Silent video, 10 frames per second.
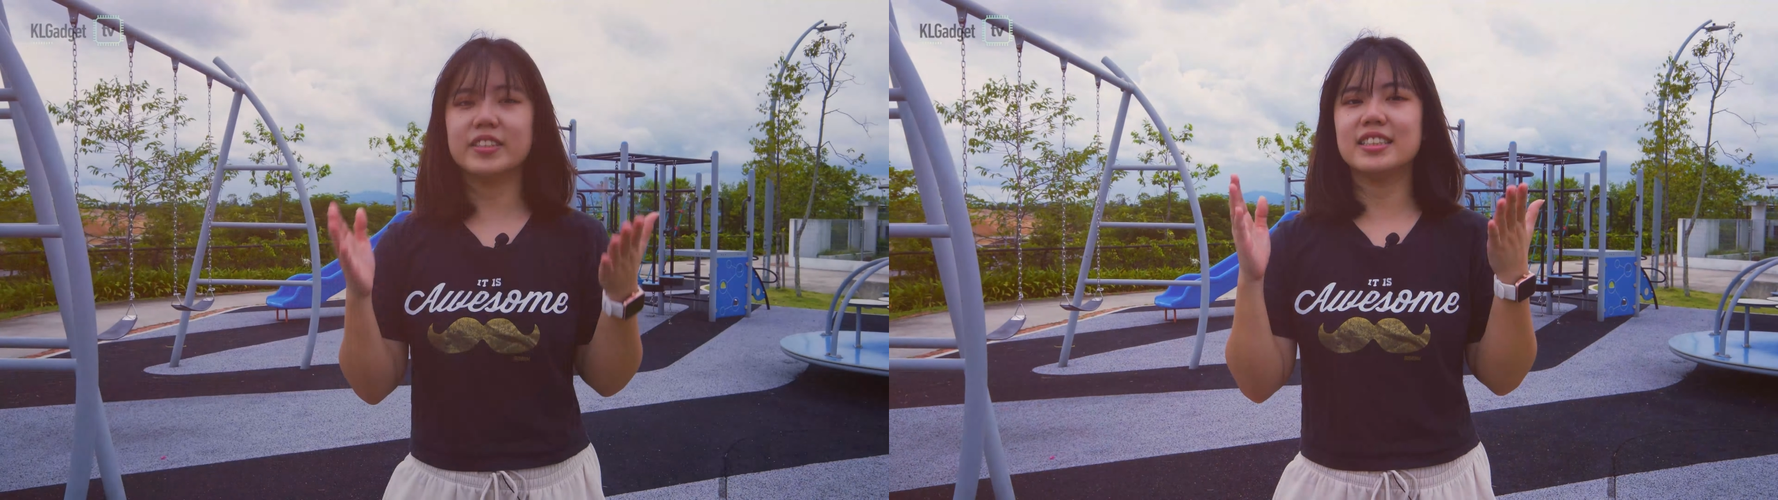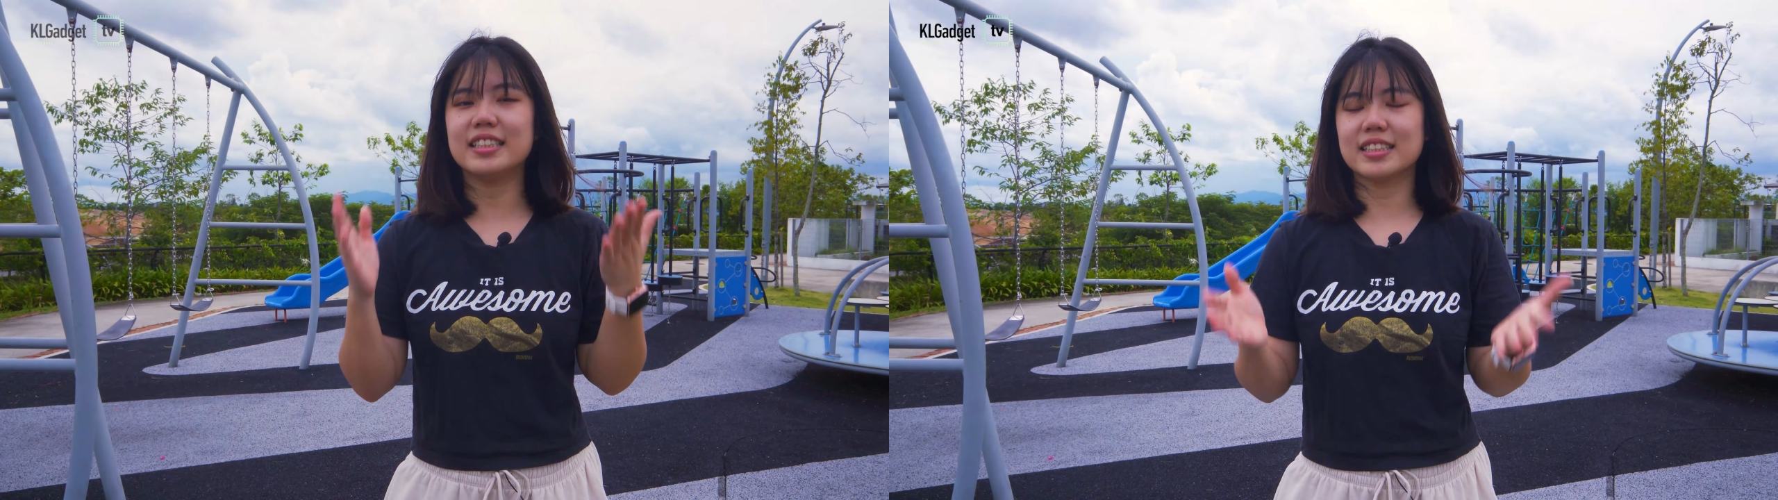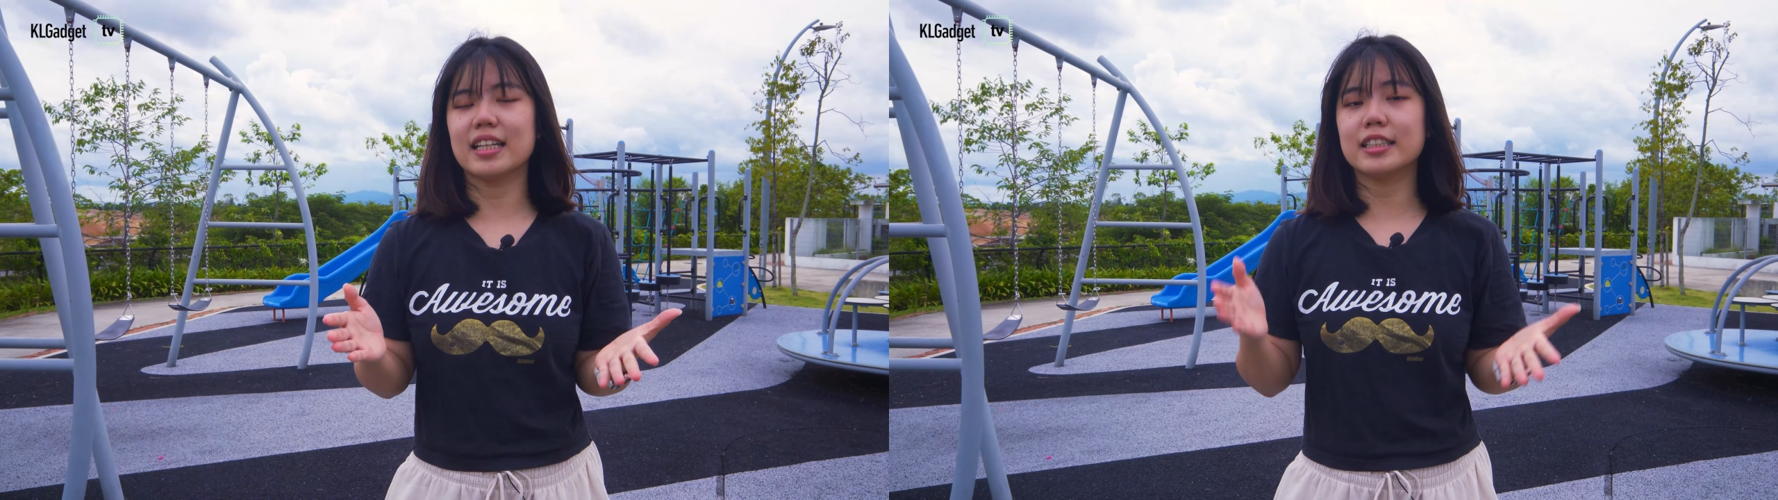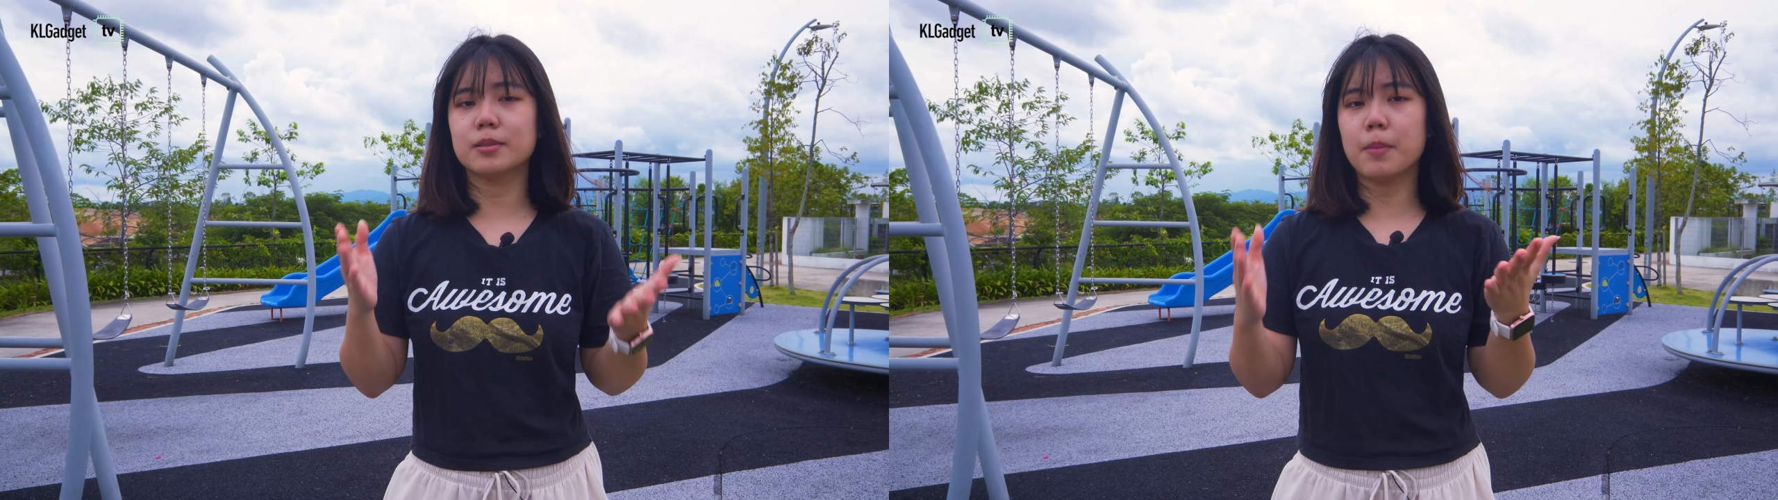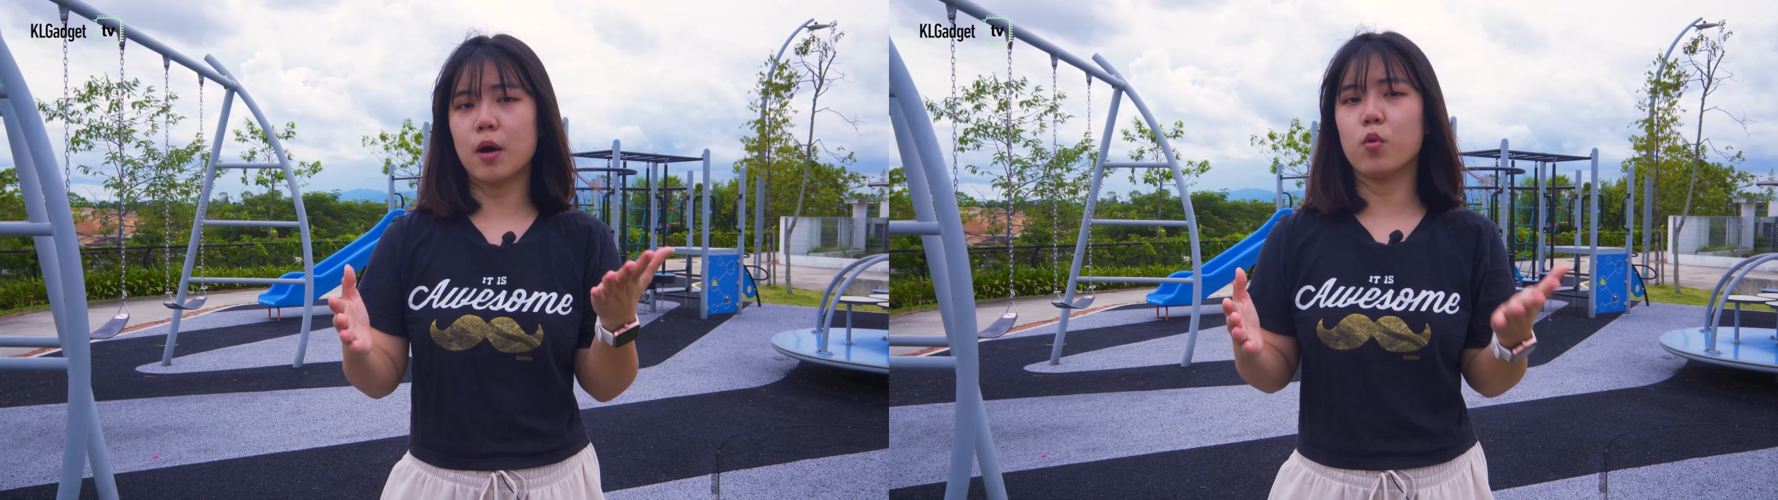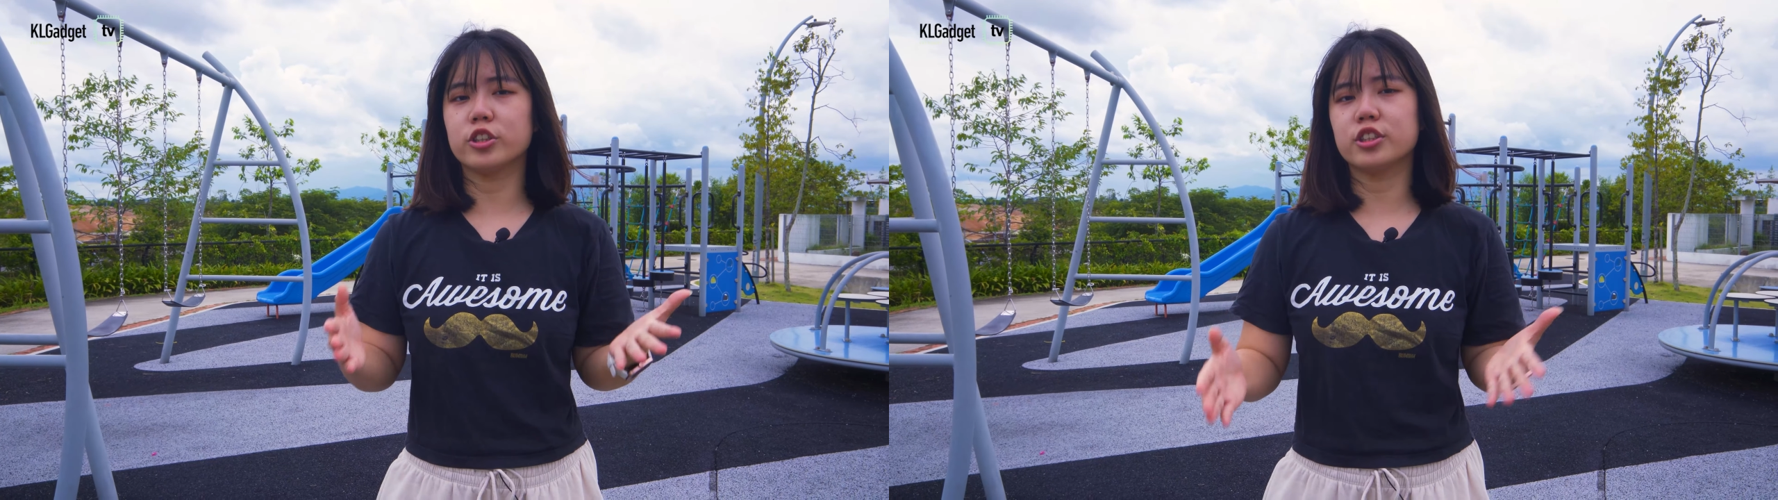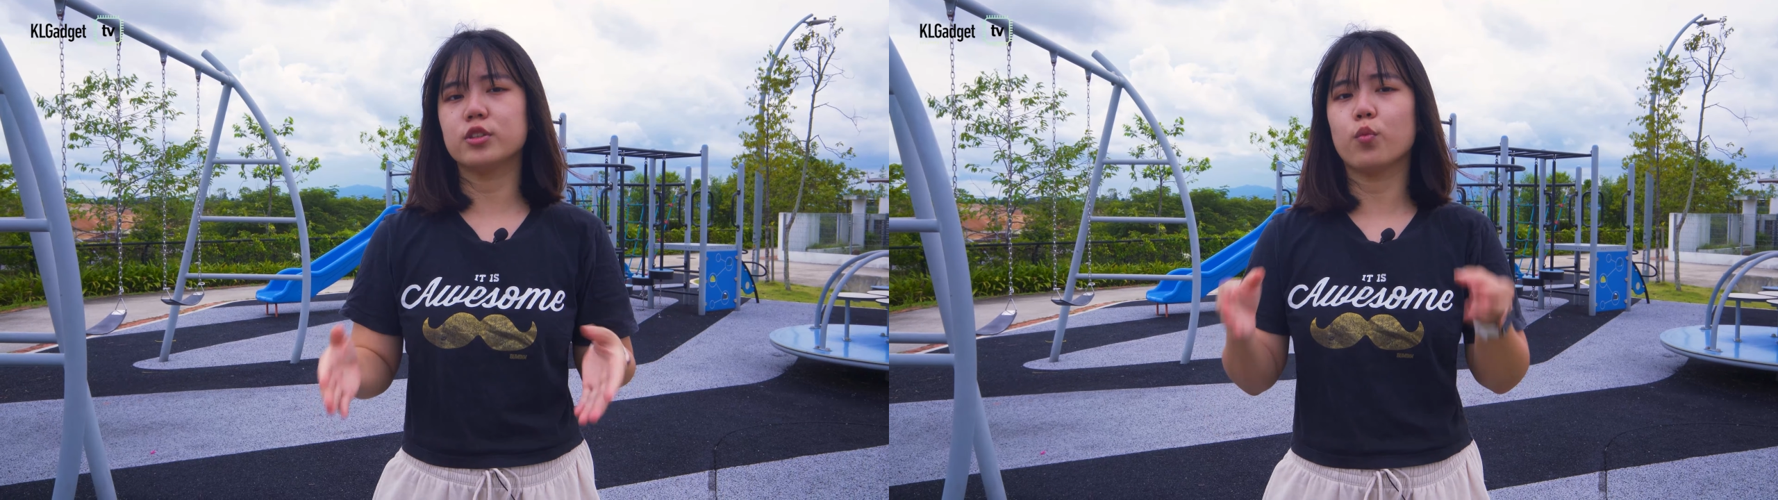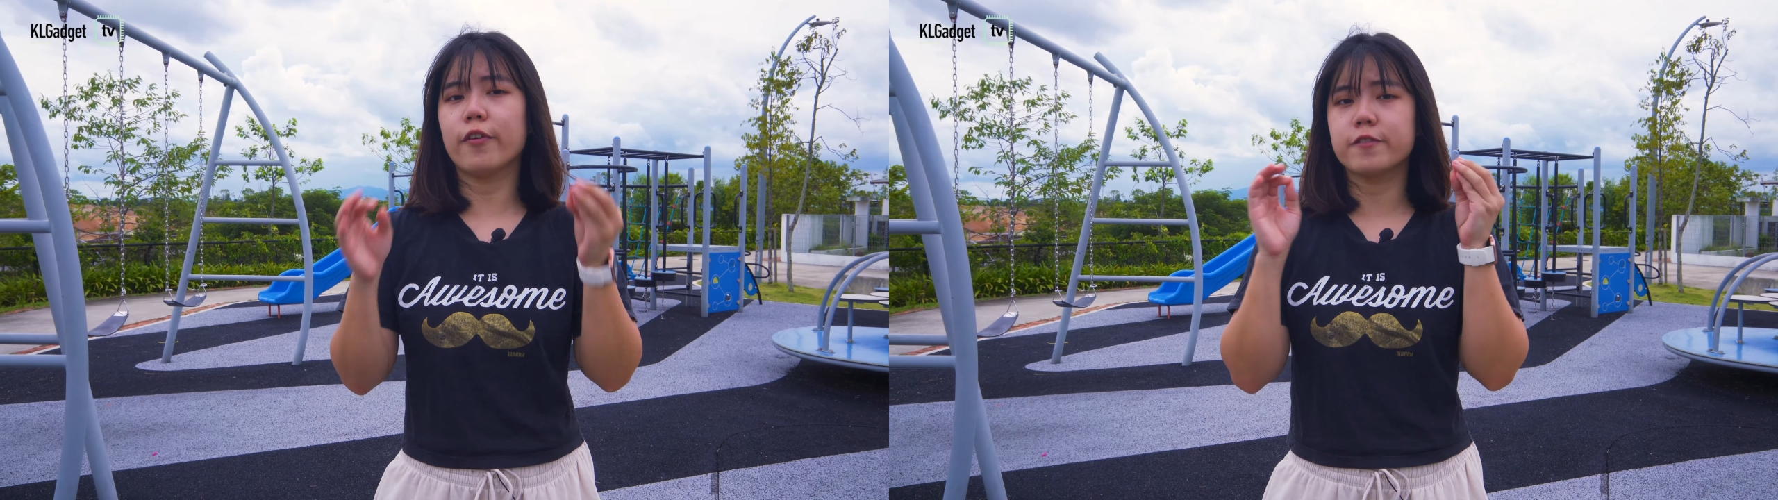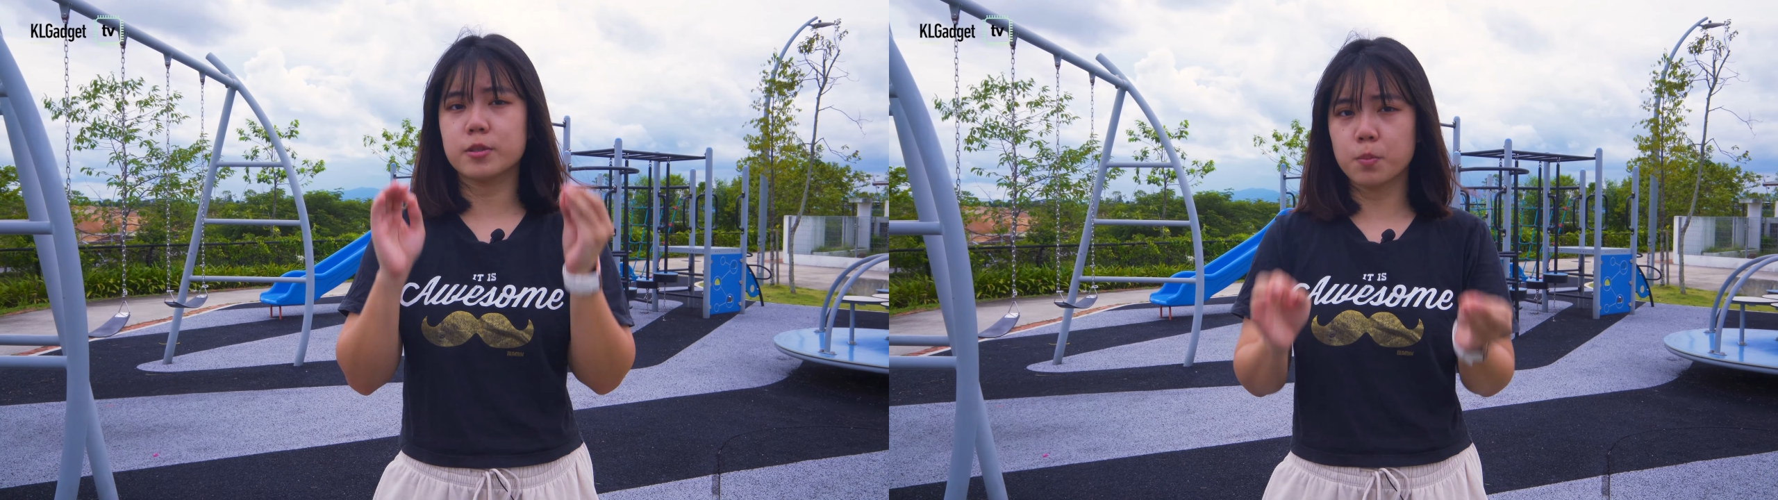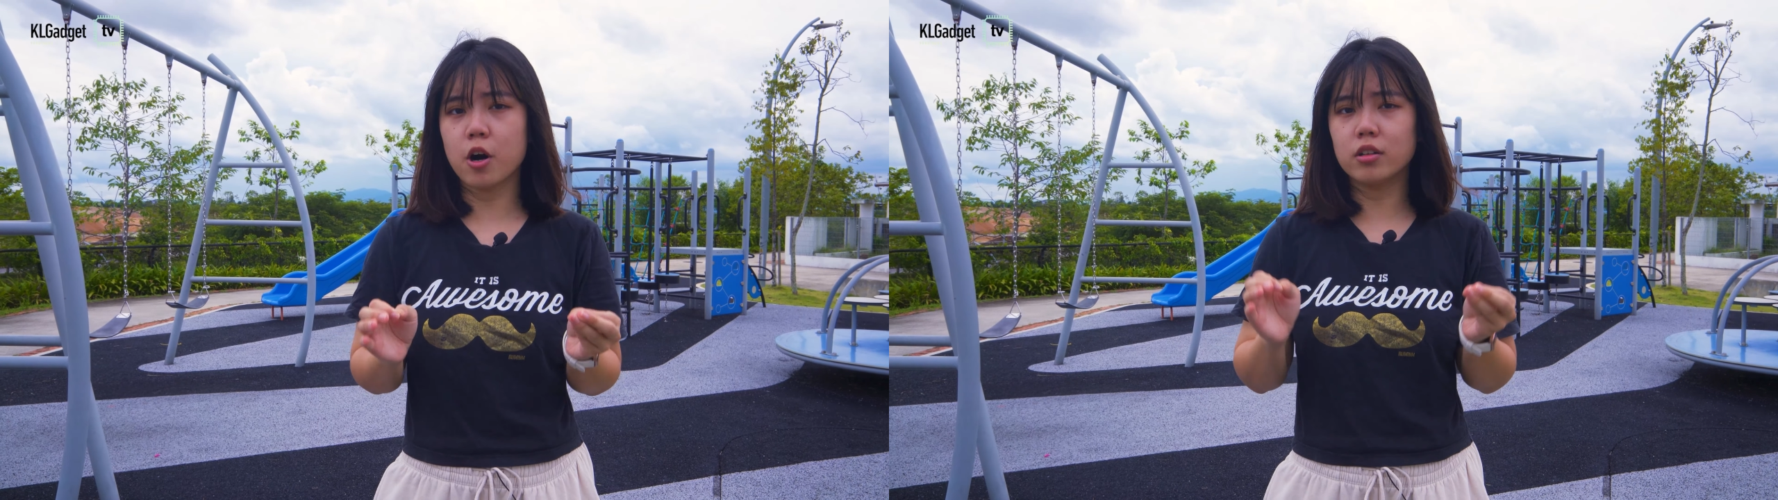of us dislike smartwatches with
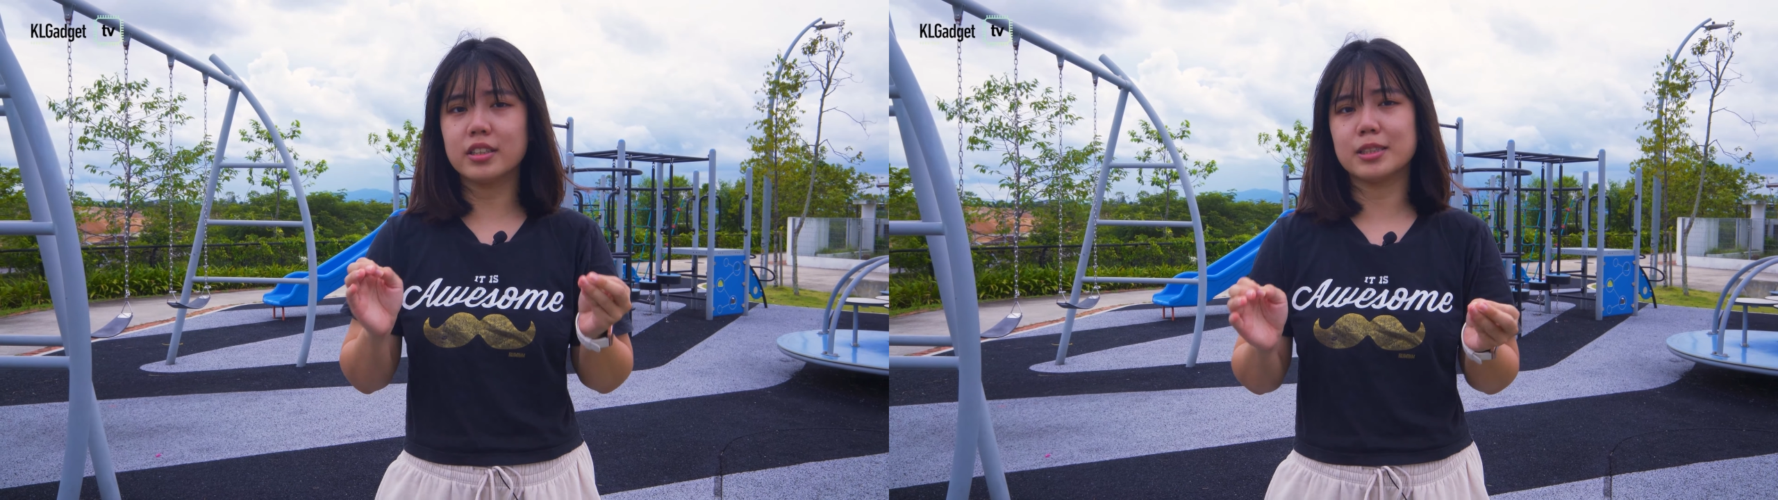small